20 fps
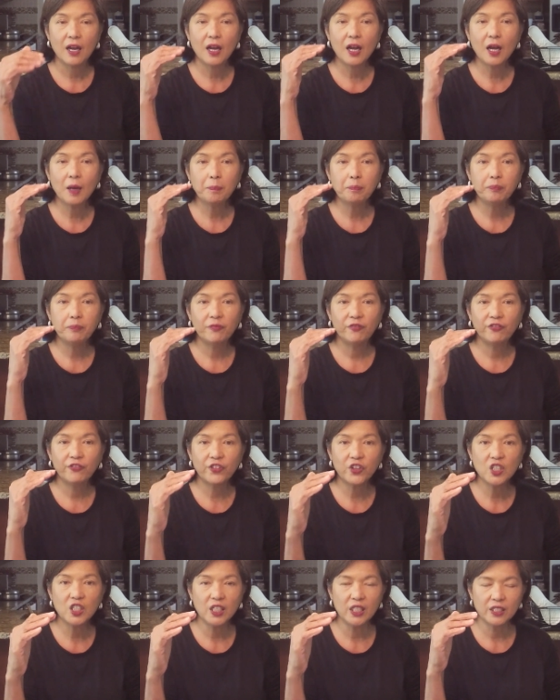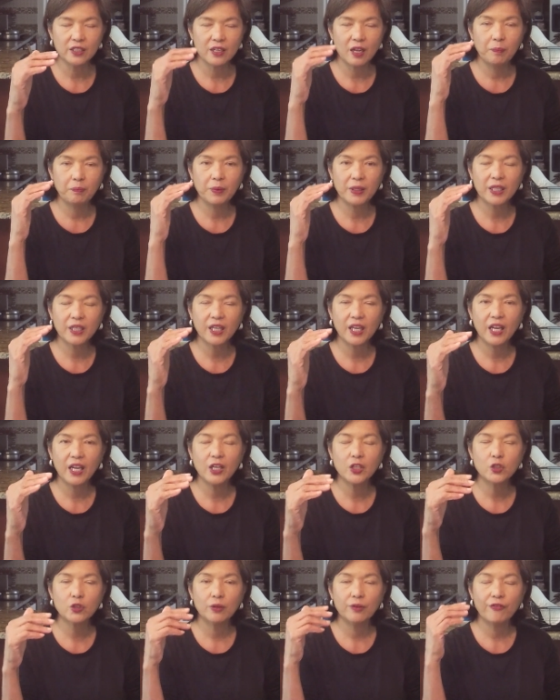Upfront
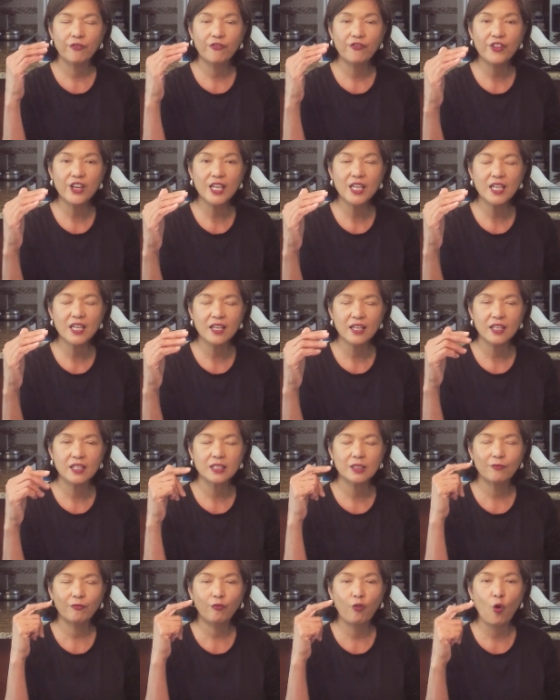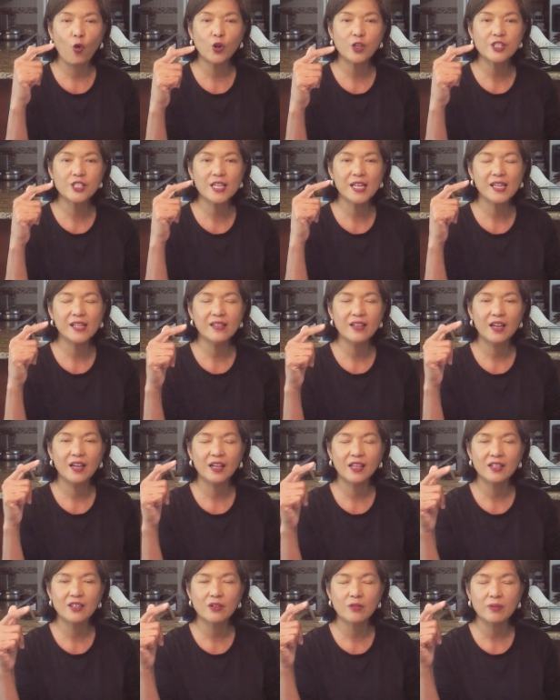application fee is
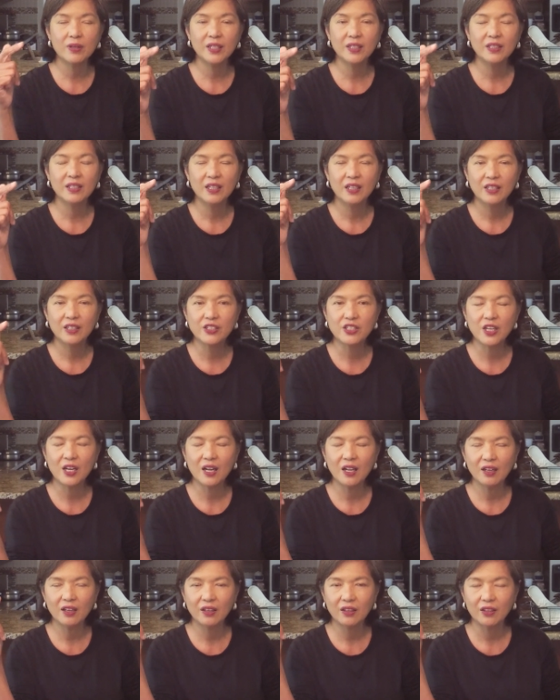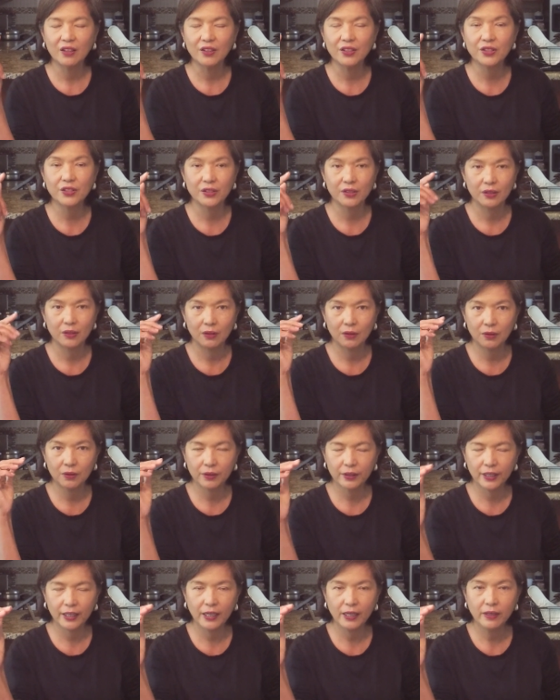$1,400,
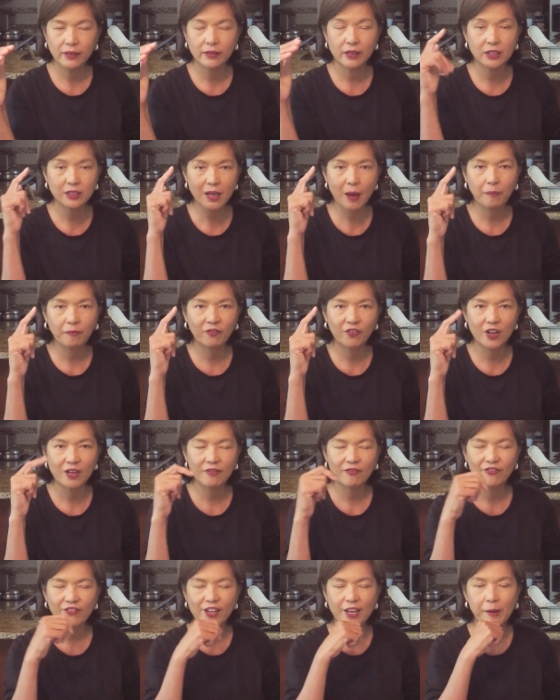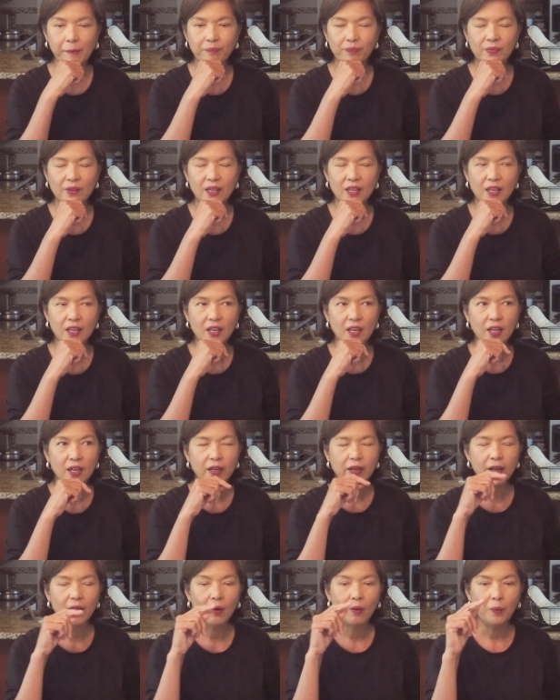okay? That's upfront fee.
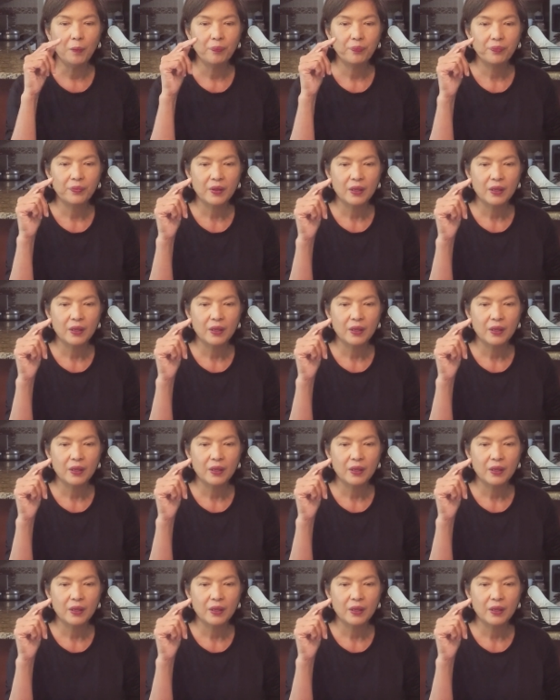Now,